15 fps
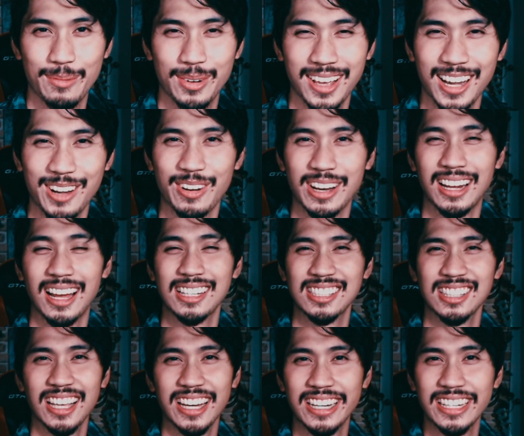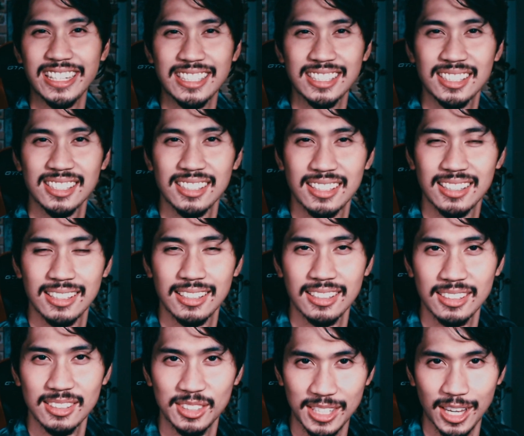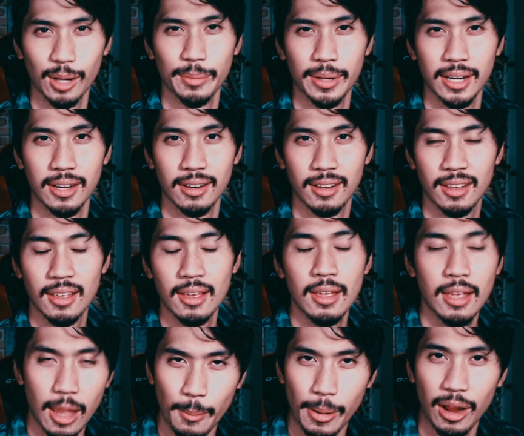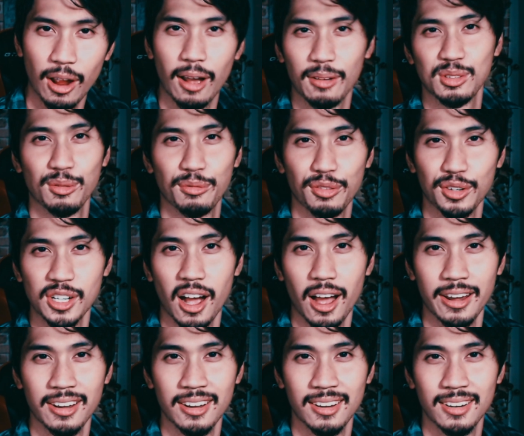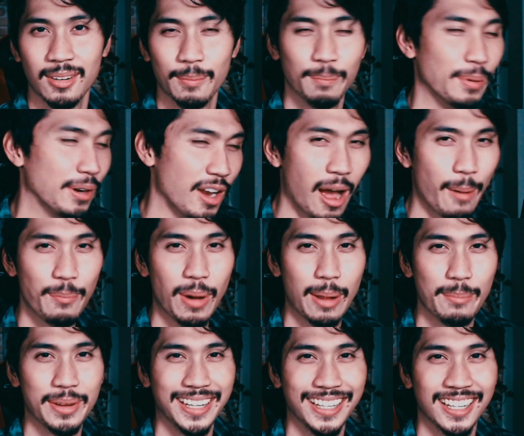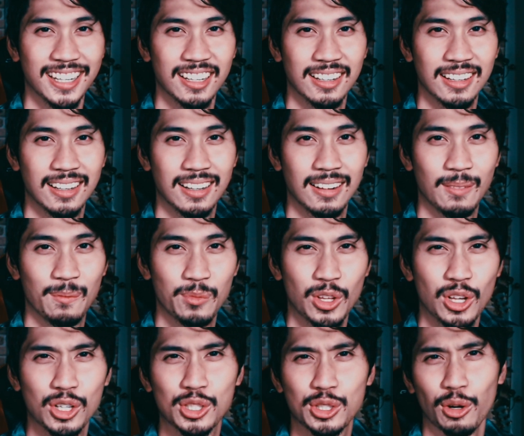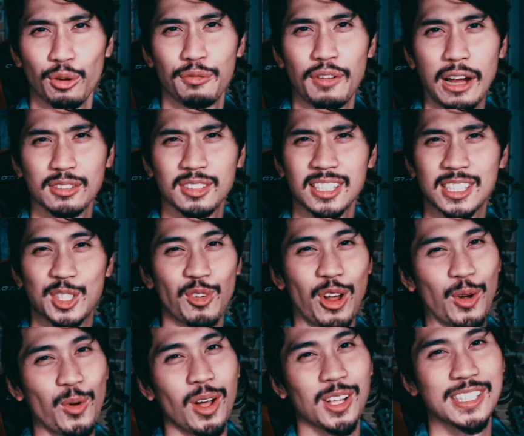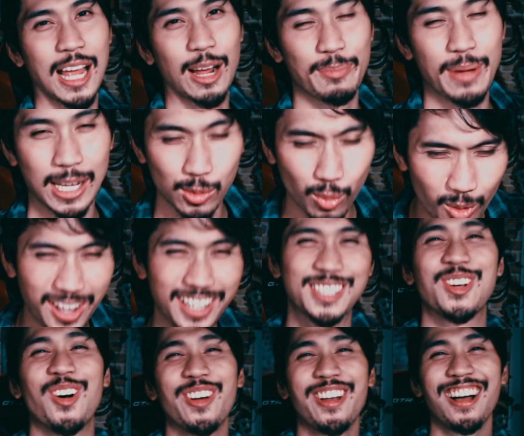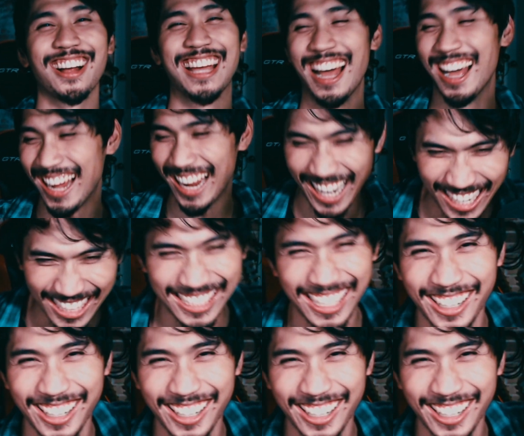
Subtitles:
But anyway, guys, ladies, gentlemen, am I often forgotten, but not by me. Surefire 60 round quad stock mags. What is going on, guys?